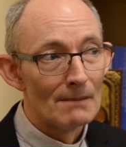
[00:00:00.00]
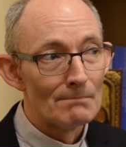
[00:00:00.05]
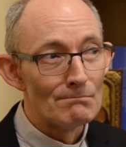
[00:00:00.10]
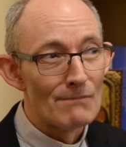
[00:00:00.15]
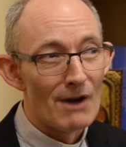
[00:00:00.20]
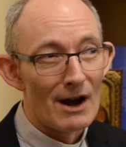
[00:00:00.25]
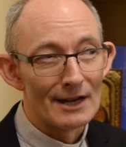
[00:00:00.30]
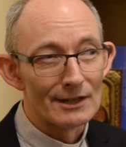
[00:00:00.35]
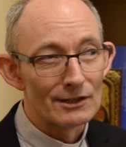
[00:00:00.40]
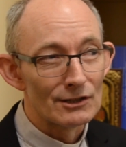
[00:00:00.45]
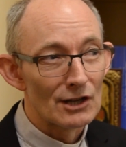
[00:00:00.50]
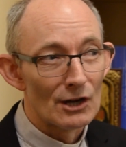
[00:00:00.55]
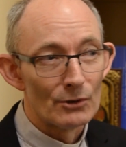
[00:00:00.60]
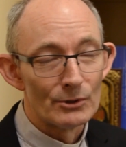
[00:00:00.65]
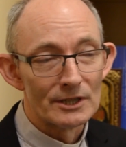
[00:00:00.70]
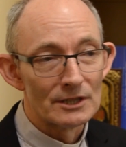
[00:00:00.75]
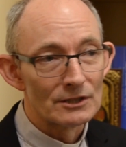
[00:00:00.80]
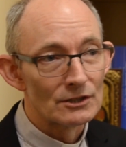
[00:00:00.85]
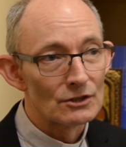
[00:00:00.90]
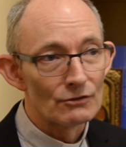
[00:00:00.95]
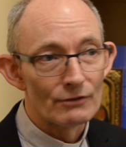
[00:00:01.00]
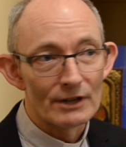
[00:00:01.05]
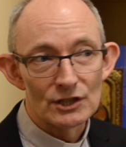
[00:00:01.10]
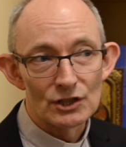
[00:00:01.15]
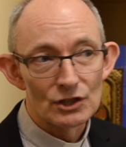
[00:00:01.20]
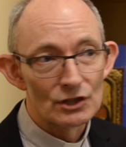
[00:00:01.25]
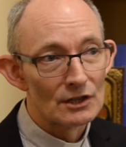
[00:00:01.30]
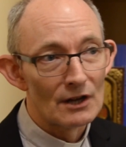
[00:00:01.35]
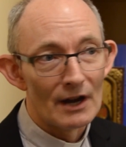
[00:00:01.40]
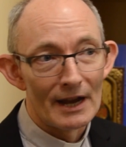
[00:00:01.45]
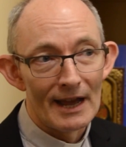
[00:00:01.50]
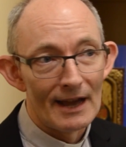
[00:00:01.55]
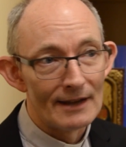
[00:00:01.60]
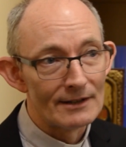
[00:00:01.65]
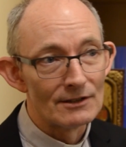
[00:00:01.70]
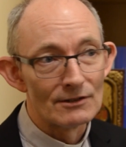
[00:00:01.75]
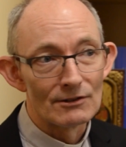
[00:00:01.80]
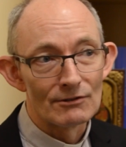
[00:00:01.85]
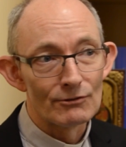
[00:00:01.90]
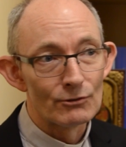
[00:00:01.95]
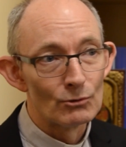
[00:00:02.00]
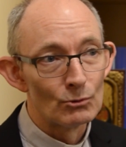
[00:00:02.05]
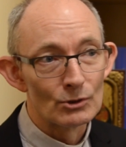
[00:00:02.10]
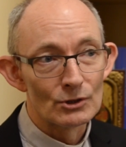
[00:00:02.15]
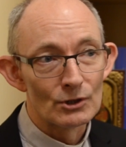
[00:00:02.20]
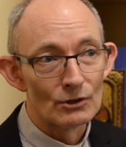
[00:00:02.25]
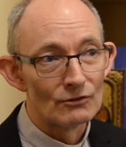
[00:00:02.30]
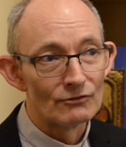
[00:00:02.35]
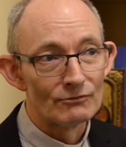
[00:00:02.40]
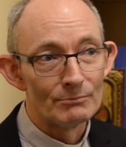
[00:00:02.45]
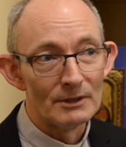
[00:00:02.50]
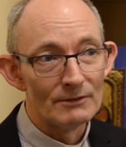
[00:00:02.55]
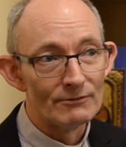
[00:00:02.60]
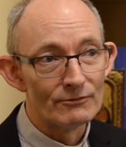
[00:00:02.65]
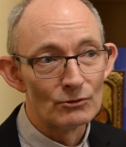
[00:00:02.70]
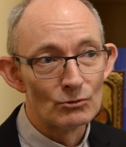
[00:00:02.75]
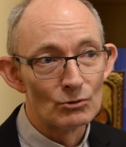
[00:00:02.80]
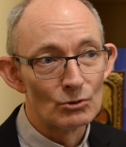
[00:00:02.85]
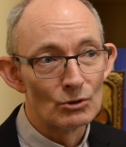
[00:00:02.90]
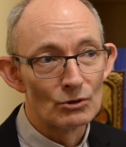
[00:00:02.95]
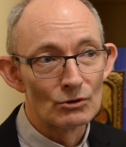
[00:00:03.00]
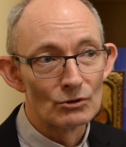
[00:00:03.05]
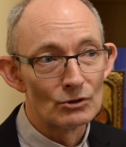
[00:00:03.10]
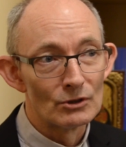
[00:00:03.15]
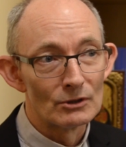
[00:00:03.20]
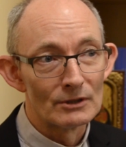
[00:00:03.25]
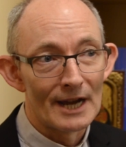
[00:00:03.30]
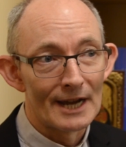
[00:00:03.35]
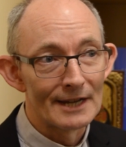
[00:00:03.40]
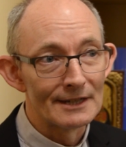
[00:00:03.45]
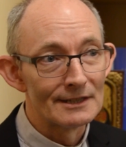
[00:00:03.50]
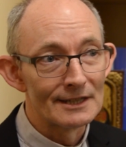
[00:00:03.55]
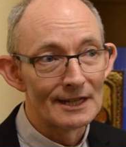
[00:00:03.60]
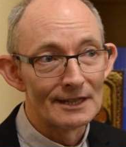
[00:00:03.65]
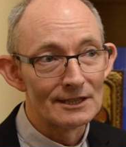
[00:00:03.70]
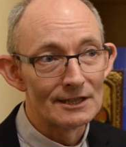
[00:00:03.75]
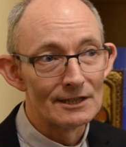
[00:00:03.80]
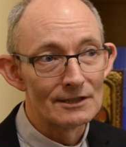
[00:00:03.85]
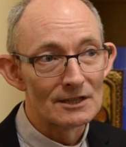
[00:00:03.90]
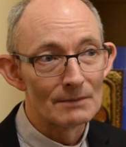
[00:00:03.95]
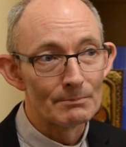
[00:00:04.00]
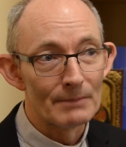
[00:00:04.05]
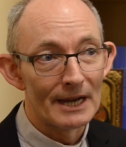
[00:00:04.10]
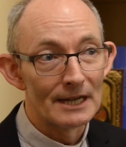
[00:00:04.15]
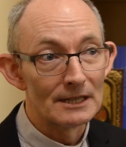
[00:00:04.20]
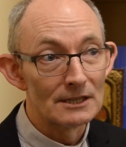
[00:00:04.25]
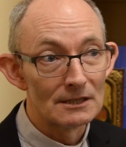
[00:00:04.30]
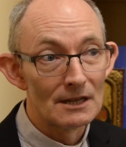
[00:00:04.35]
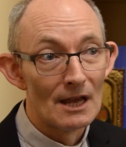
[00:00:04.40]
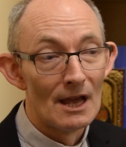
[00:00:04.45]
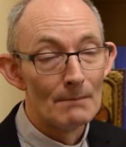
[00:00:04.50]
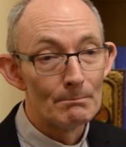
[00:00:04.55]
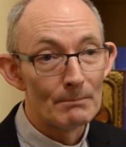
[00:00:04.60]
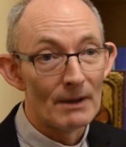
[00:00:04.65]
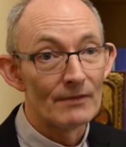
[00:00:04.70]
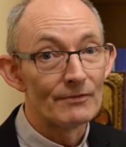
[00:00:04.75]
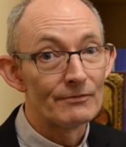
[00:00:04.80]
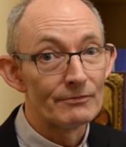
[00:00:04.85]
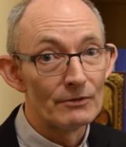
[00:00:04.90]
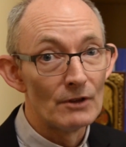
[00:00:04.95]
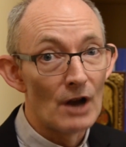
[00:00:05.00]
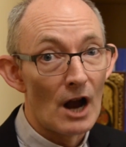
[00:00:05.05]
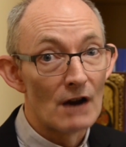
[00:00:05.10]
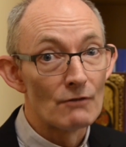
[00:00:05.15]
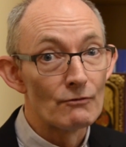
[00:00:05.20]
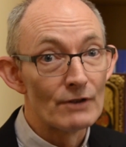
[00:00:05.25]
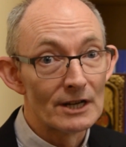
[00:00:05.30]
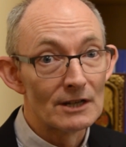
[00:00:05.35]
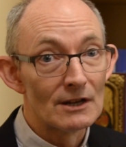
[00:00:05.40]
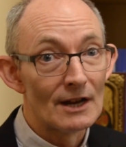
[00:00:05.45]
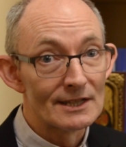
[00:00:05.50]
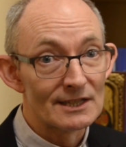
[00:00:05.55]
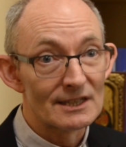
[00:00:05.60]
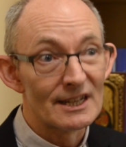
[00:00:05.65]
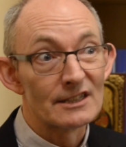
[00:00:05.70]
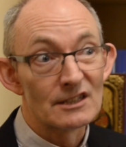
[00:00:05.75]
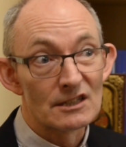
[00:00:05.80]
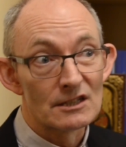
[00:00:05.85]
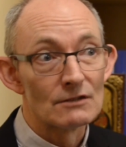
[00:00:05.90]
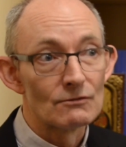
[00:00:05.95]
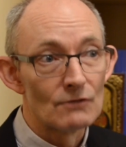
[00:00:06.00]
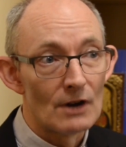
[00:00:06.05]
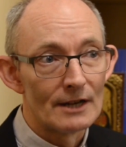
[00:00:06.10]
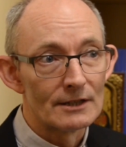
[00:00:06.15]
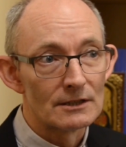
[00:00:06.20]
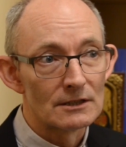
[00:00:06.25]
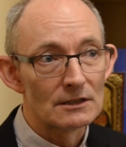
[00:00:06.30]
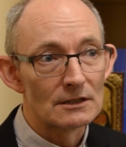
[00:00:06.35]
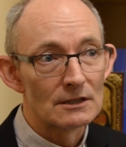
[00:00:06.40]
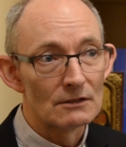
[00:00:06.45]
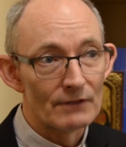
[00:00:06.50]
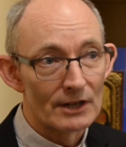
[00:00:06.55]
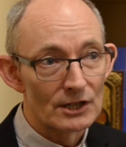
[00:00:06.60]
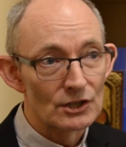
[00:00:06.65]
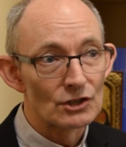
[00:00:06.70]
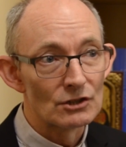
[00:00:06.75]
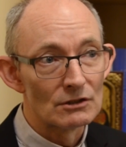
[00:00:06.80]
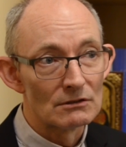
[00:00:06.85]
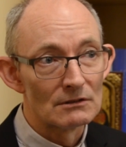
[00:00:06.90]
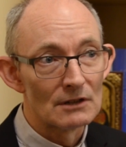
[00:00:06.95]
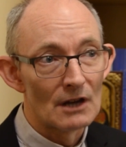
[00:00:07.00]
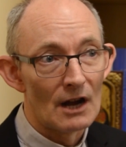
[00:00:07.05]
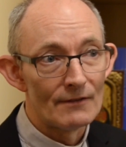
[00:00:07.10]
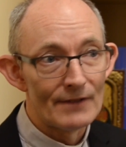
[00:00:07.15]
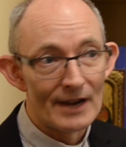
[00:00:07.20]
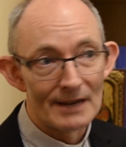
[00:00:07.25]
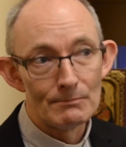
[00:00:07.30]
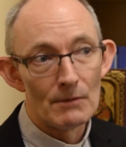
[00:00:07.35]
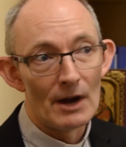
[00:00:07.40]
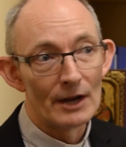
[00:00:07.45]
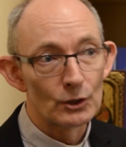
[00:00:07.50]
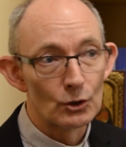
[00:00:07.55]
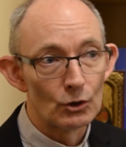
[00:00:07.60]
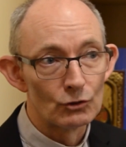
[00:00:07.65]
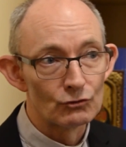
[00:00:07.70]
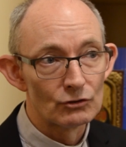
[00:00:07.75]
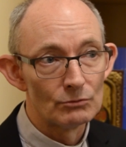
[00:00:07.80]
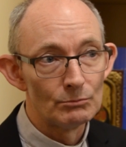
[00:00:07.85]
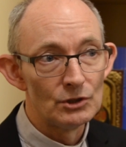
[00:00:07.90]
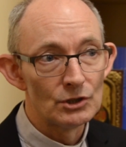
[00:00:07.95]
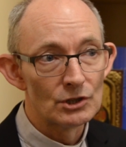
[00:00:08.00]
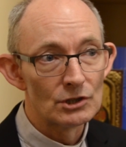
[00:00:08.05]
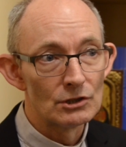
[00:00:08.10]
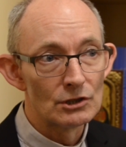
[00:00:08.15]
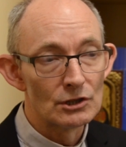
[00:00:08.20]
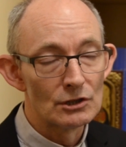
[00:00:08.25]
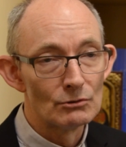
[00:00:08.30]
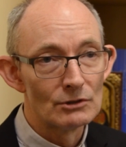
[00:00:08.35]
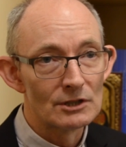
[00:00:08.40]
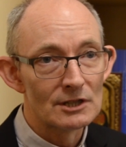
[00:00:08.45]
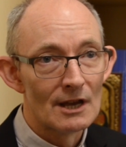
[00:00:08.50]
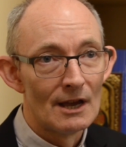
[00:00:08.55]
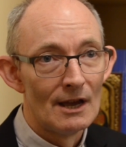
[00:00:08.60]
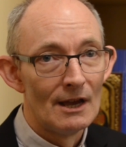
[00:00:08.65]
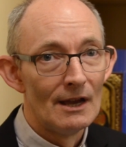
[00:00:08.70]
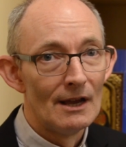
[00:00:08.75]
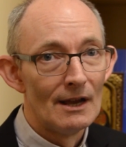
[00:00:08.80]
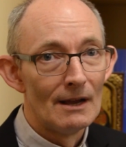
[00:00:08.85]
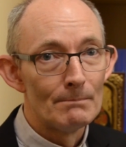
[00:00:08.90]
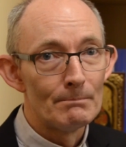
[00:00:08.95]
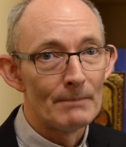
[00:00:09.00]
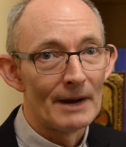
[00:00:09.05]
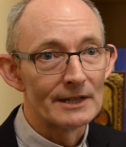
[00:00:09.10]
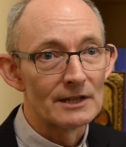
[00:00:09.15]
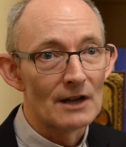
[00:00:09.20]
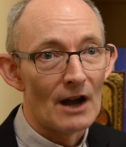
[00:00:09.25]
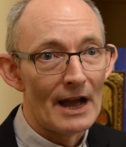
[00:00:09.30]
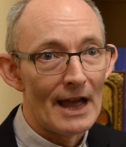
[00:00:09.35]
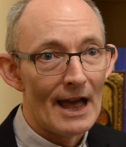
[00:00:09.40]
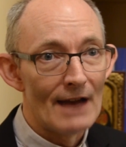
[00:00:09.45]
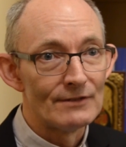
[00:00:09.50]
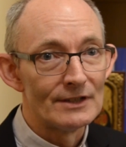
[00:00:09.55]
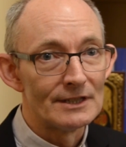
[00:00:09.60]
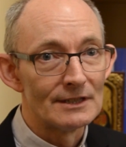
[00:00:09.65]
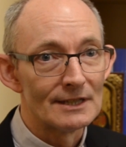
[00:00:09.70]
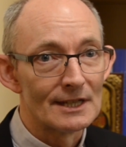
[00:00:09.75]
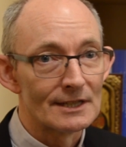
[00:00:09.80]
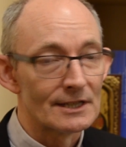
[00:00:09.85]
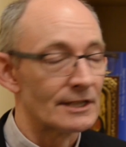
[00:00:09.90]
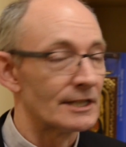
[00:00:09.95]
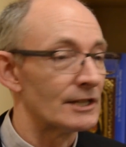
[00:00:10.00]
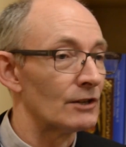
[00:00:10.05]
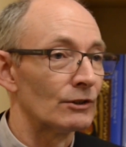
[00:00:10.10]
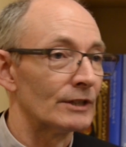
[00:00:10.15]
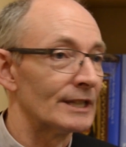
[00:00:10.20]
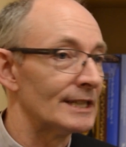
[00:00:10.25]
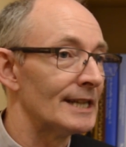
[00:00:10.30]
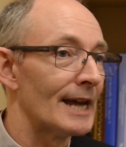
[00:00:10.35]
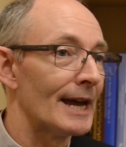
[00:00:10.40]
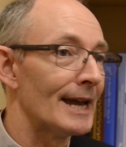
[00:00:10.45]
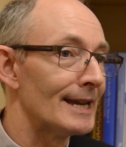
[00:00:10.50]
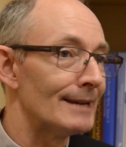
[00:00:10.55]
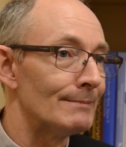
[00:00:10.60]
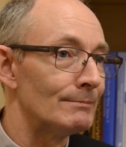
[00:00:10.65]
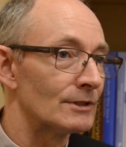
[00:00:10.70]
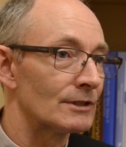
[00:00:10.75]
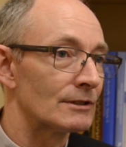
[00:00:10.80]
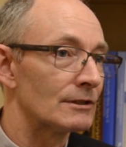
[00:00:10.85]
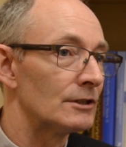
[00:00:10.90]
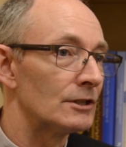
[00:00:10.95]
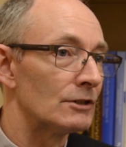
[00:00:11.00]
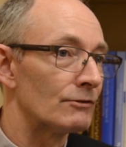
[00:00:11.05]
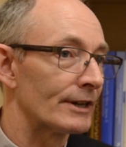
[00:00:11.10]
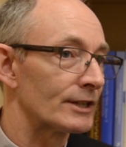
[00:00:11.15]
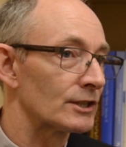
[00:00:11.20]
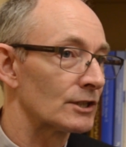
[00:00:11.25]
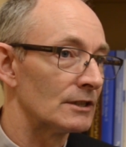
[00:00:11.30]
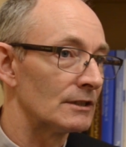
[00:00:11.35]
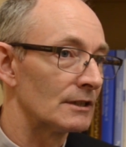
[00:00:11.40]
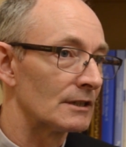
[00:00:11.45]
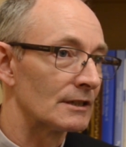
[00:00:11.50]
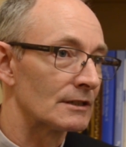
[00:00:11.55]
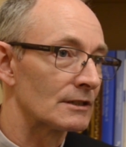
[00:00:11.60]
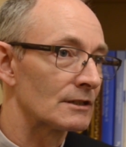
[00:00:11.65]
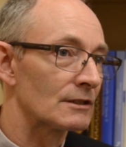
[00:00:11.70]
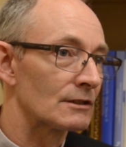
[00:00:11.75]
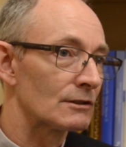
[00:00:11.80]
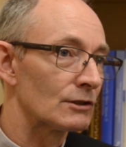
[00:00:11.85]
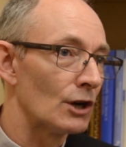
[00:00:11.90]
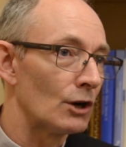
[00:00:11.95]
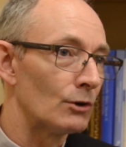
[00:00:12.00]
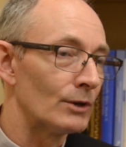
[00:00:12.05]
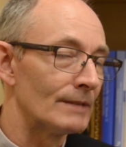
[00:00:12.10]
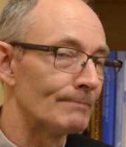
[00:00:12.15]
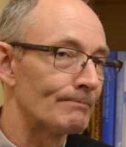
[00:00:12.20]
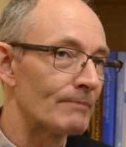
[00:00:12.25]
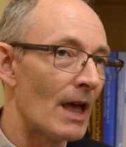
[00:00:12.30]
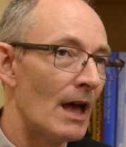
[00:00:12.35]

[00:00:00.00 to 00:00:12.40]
might go in a direction I hadn't thought of before or hadn't anticipated, but I realise that's the right direction. I've had my contribution to it, but I haven't necessarily named the direction it's going.